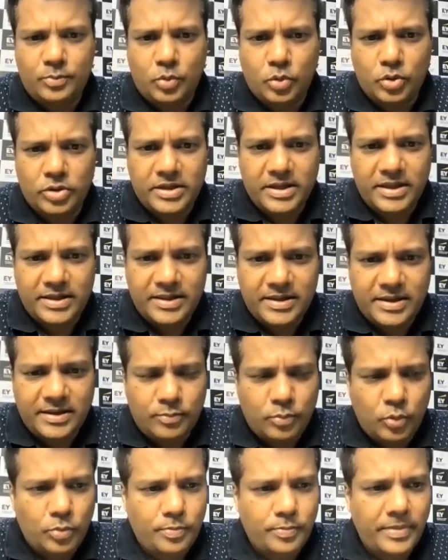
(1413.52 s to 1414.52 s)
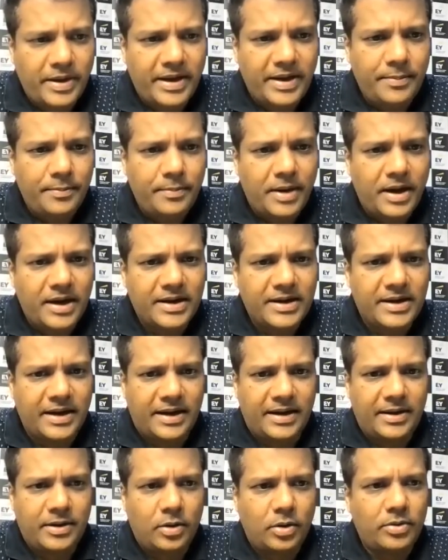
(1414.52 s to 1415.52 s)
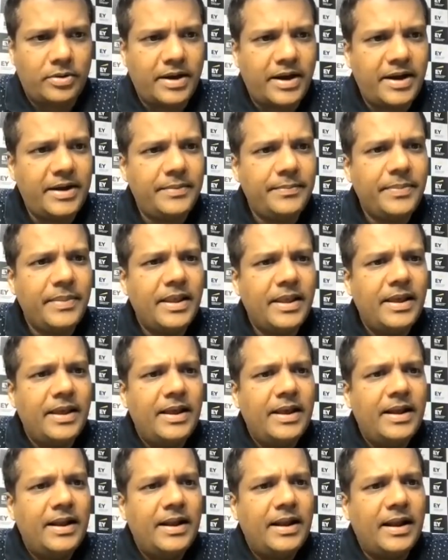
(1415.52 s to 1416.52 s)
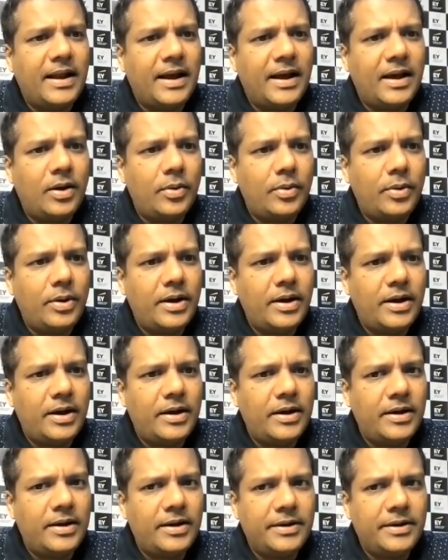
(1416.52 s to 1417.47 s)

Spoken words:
in more than the Mumbai market. All right, now